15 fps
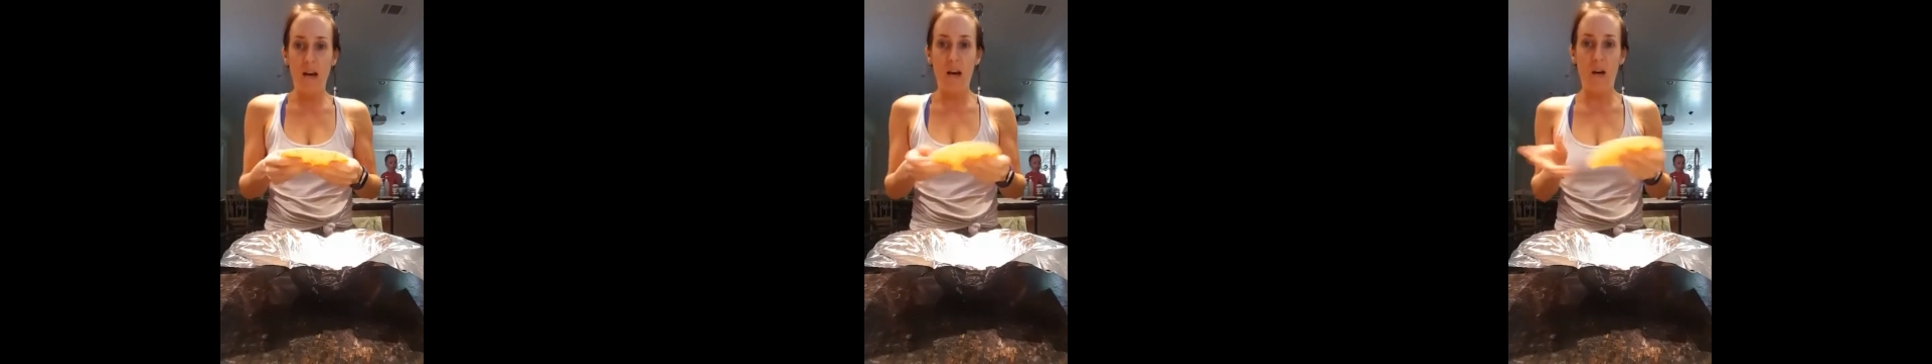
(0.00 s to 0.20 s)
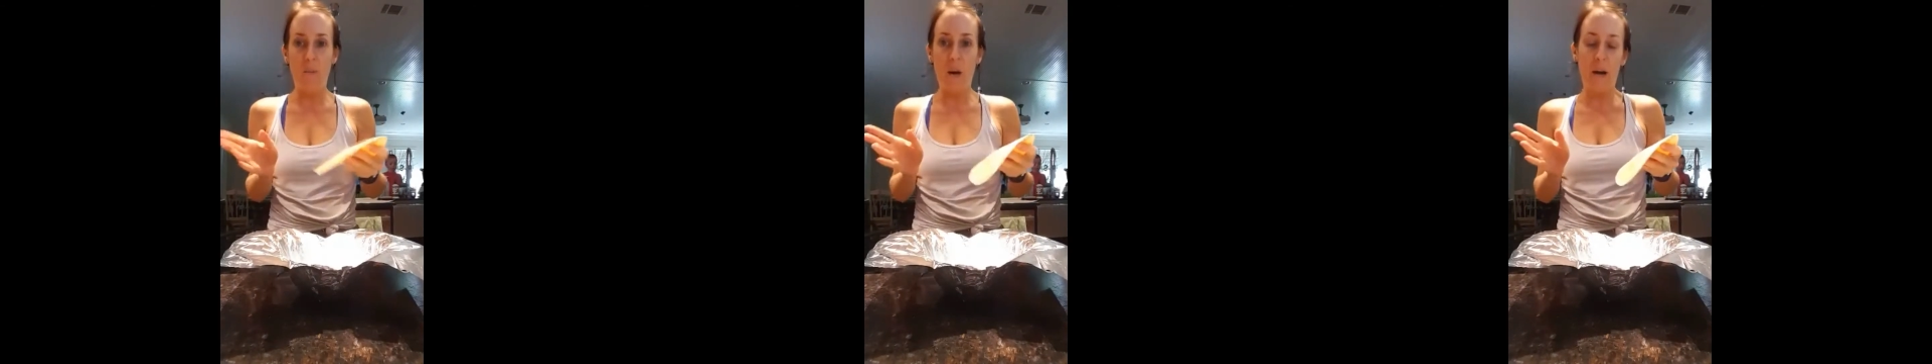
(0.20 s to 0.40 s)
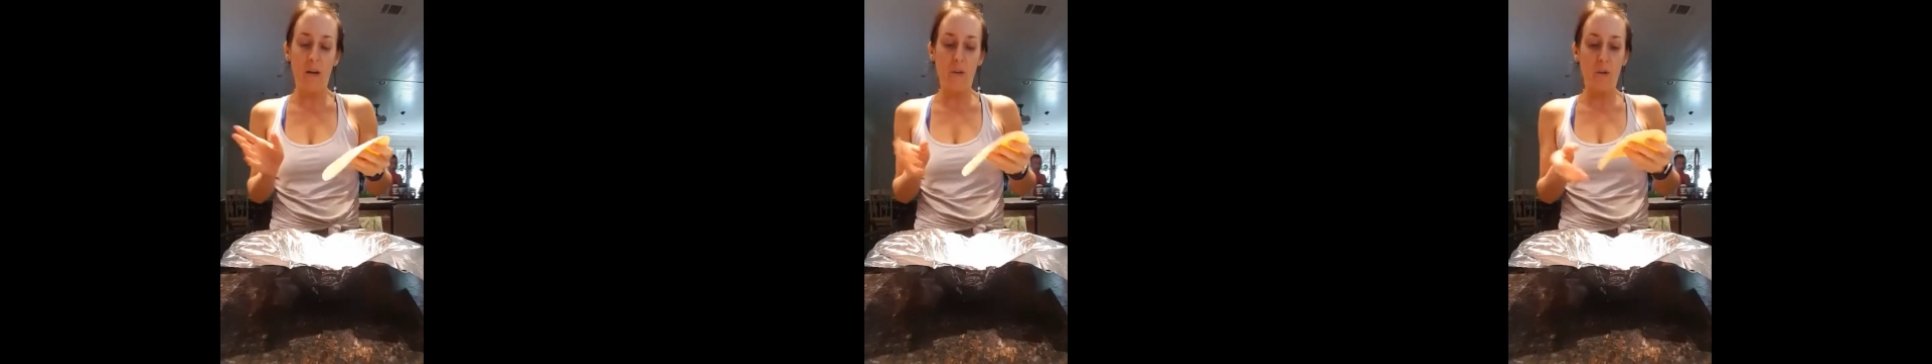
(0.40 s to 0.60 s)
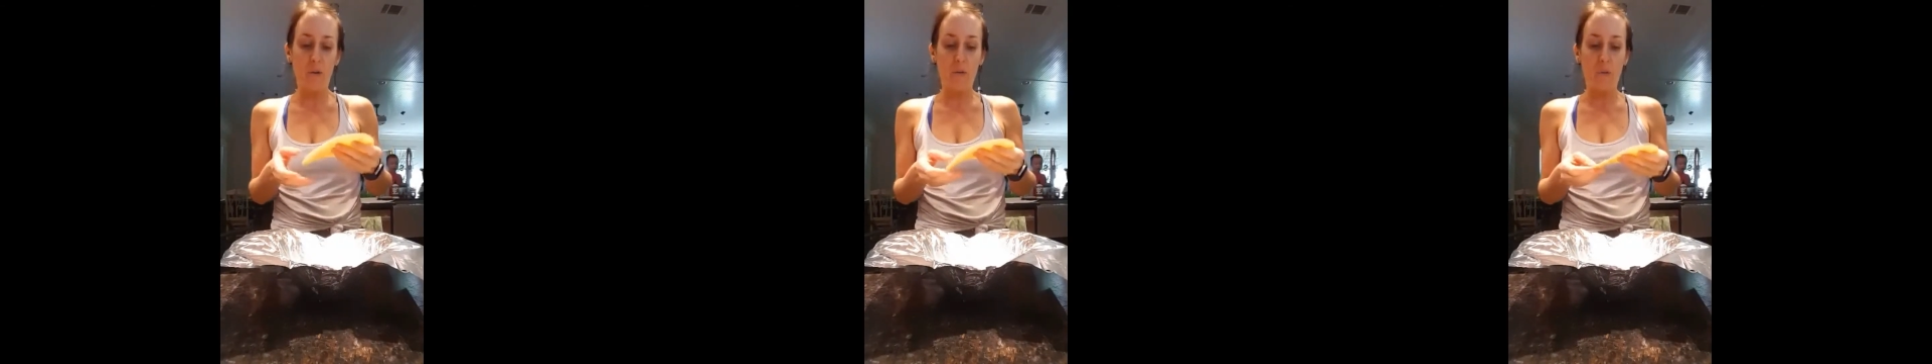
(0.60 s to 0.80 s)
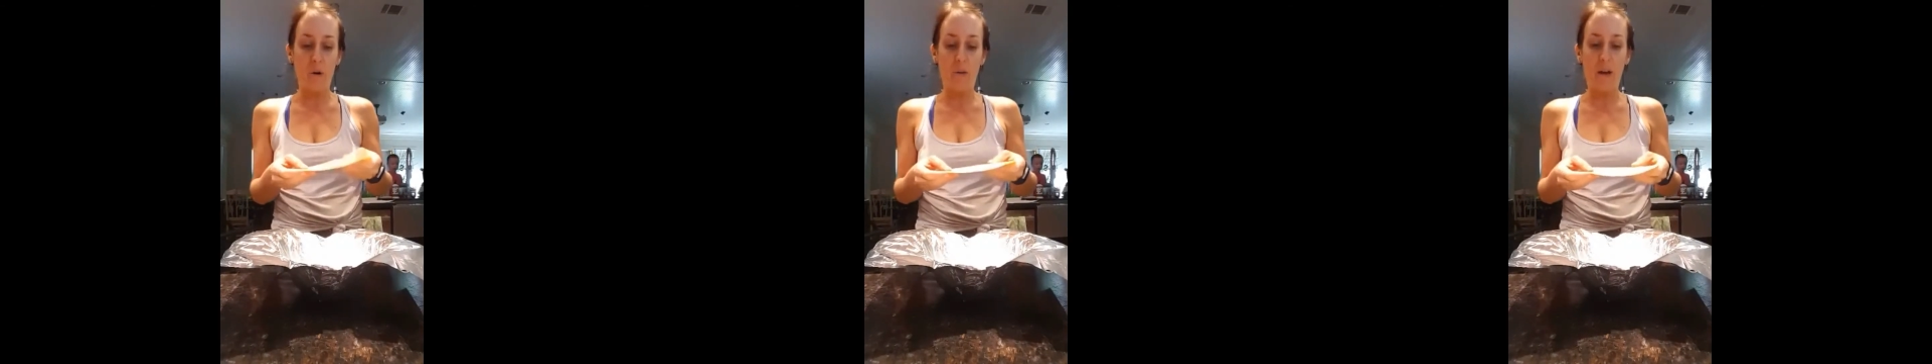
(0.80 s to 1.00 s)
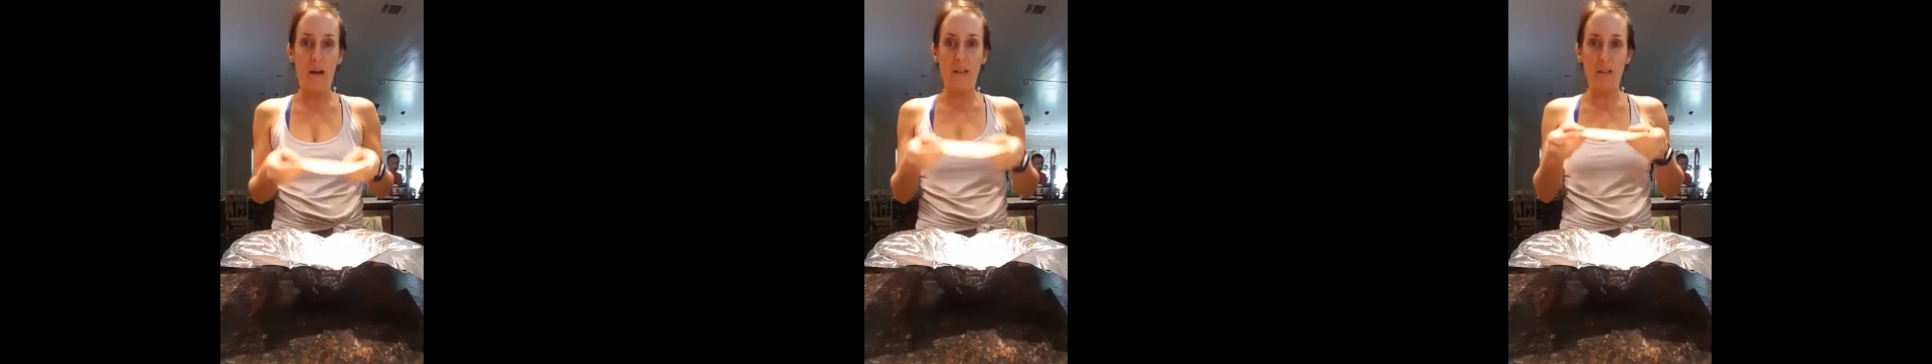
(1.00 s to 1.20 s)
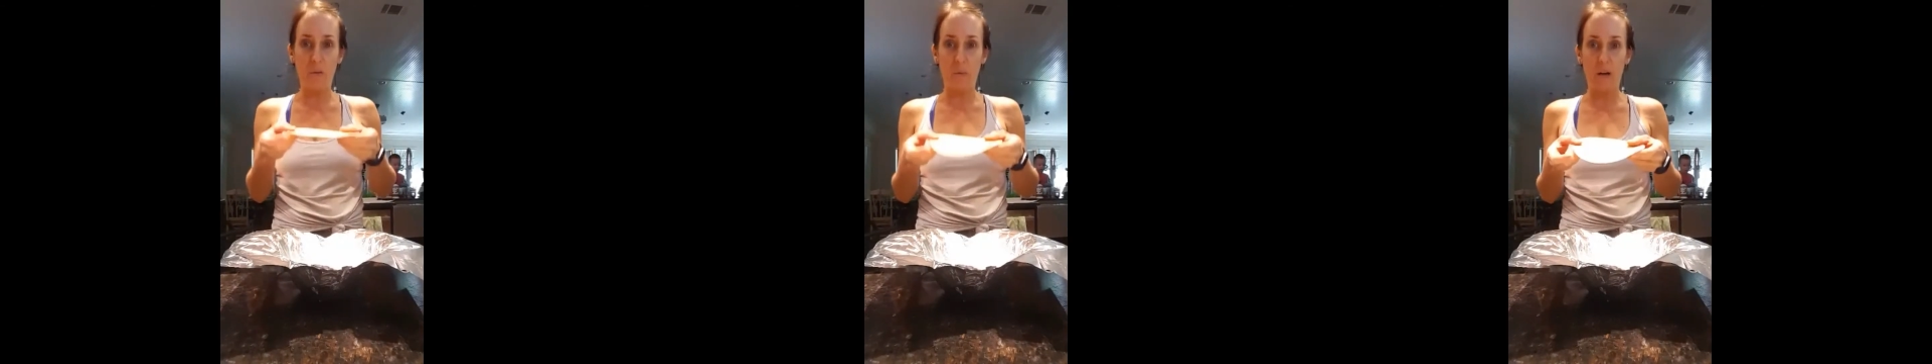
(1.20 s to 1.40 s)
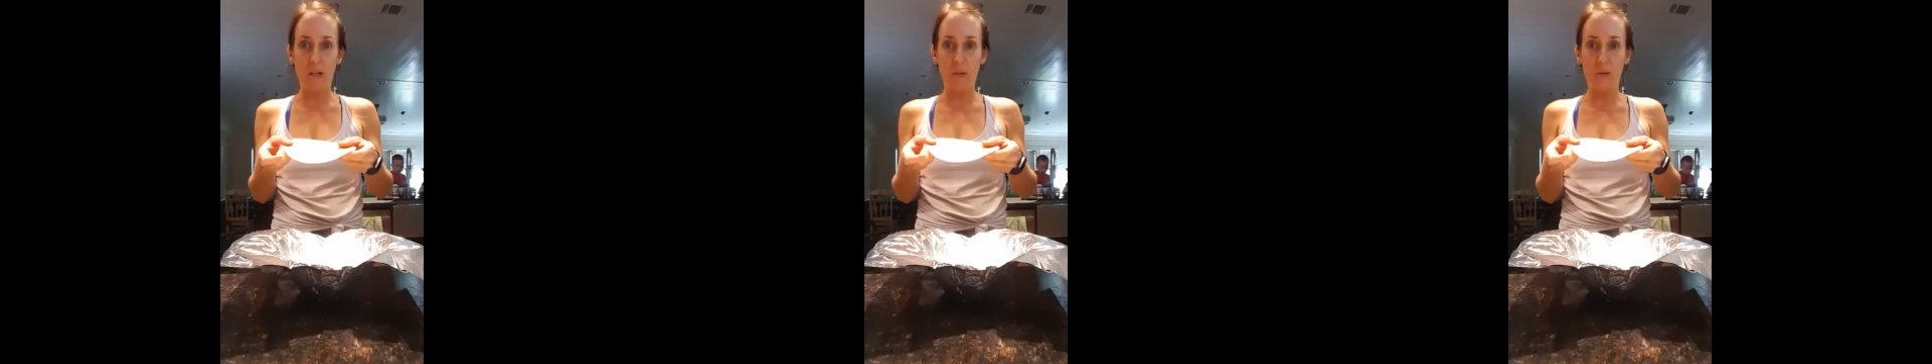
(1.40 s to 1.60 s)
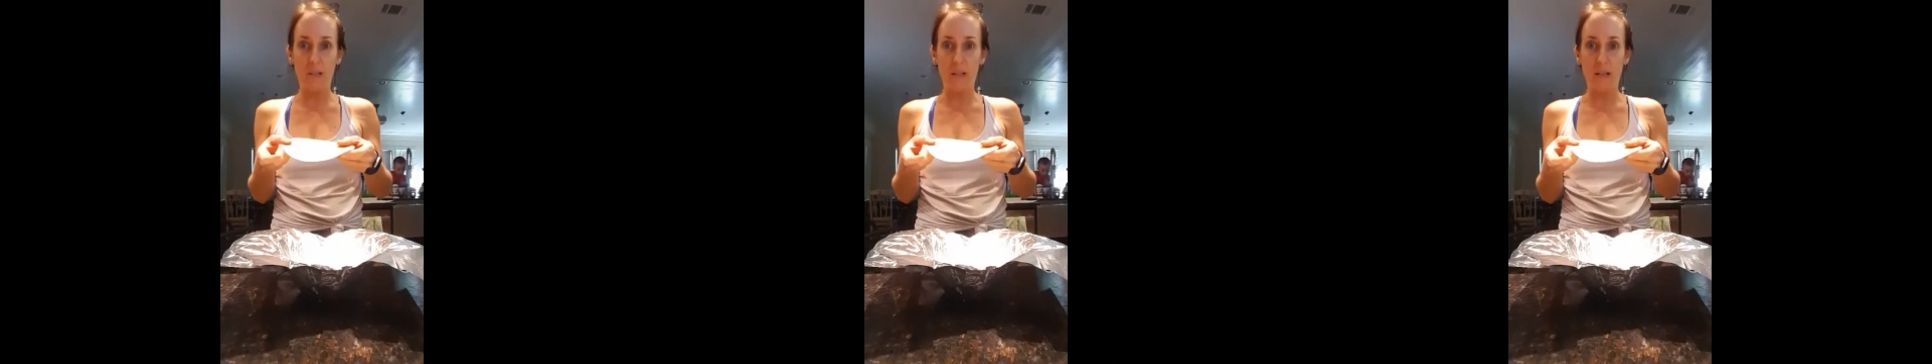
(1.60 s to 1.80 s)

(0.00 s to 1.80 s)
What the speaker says: I don't go through all that. So what I do is I